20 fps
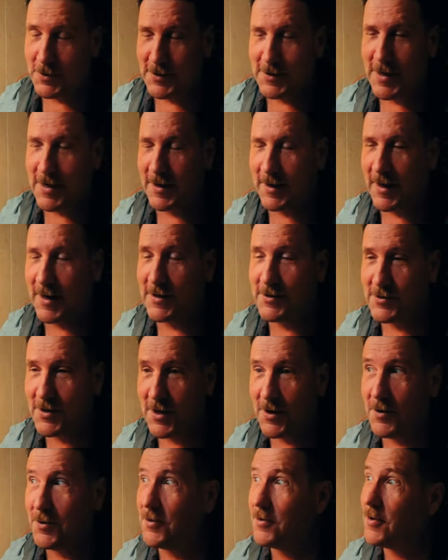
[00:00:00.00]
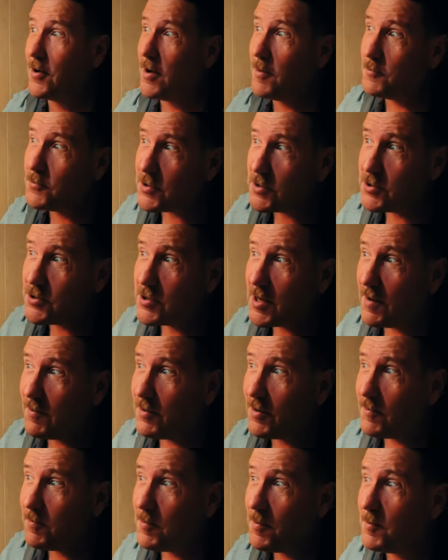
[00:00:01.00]
Okay, so I'm just
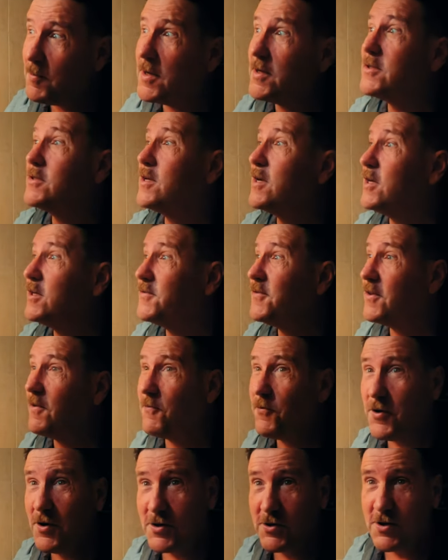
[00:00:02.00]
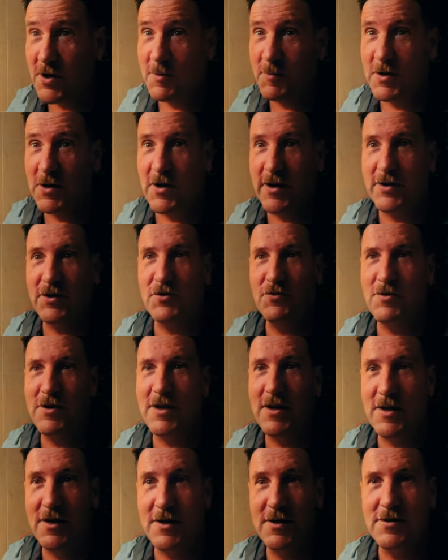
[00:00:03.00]
shaving off my mustache for the first time in like
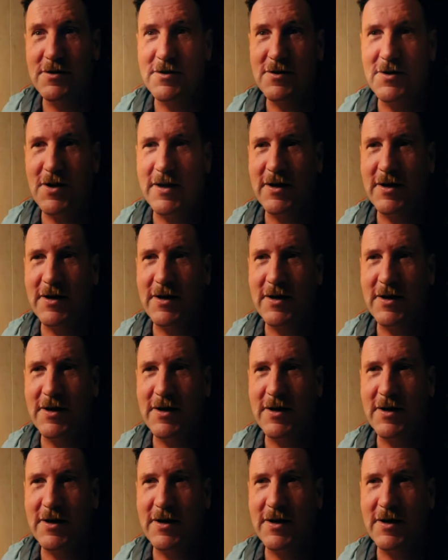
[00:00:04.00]
3 years.